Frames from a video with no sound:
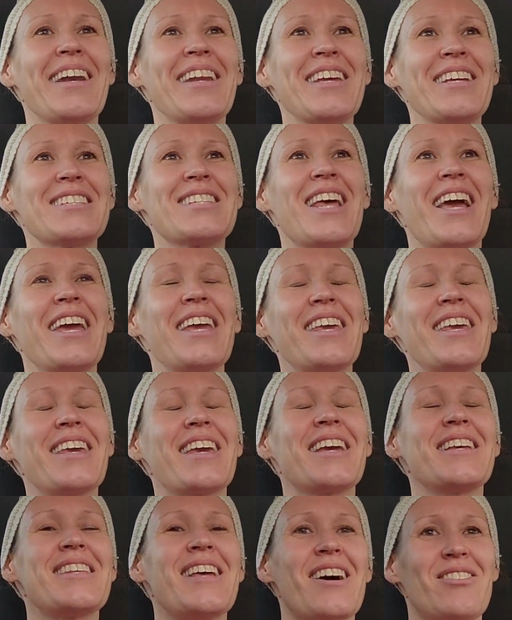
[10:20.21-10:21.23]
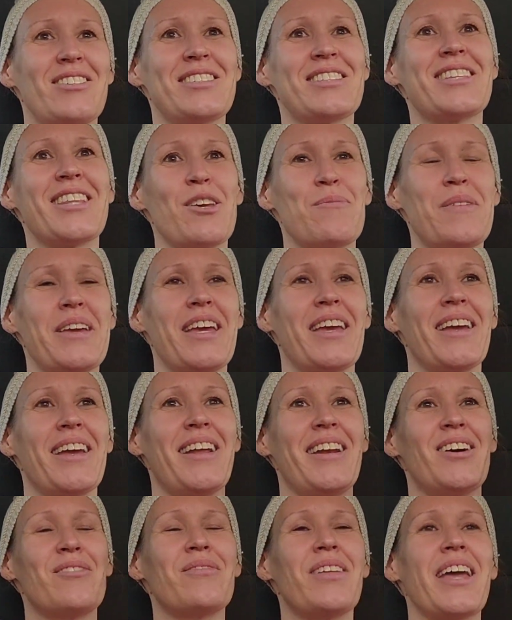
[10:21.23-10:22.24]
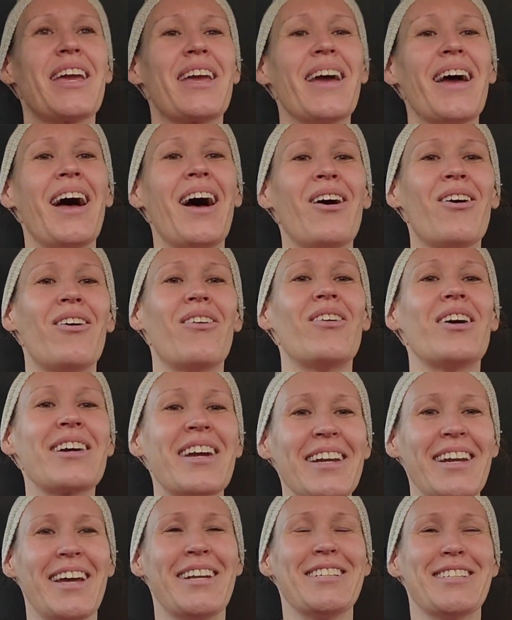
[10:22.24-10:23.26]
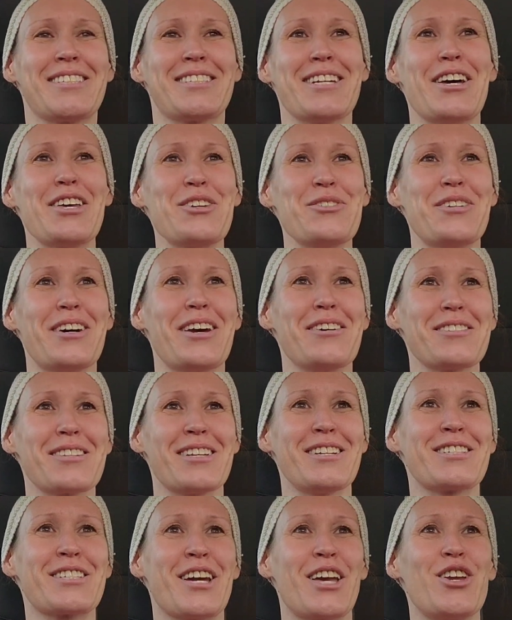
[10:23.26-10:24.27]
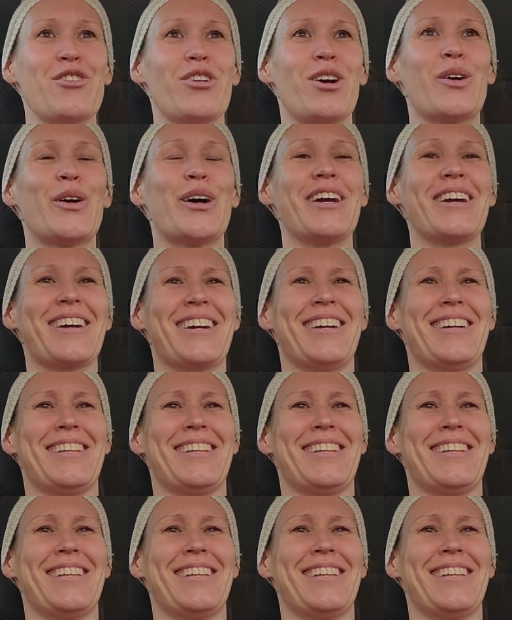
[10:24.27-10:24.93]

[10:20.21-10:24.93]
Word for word: And he's like, because I was sleeping. And I'm like, oh, well, can I just tell you what I was going to tell you real quick?